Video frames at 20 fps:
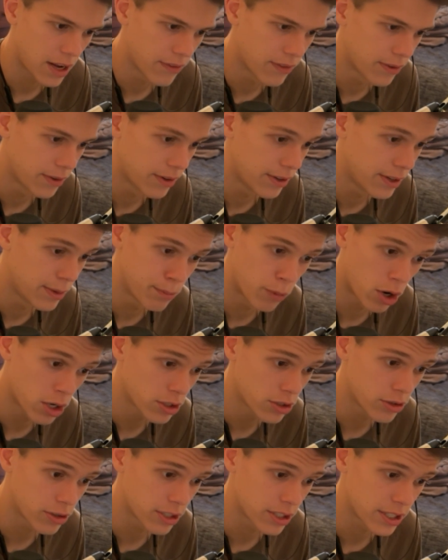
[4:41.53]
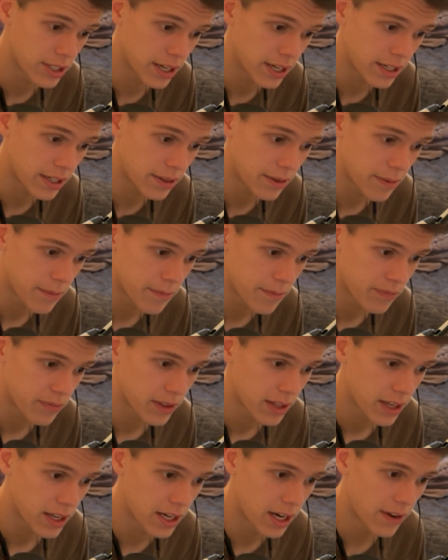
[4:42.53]
monstrous knight,
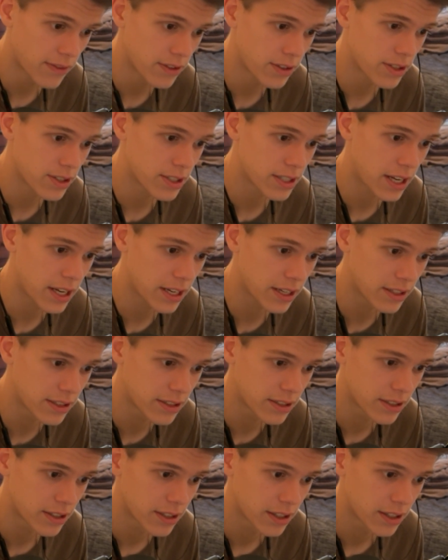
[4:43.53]
and after this takes,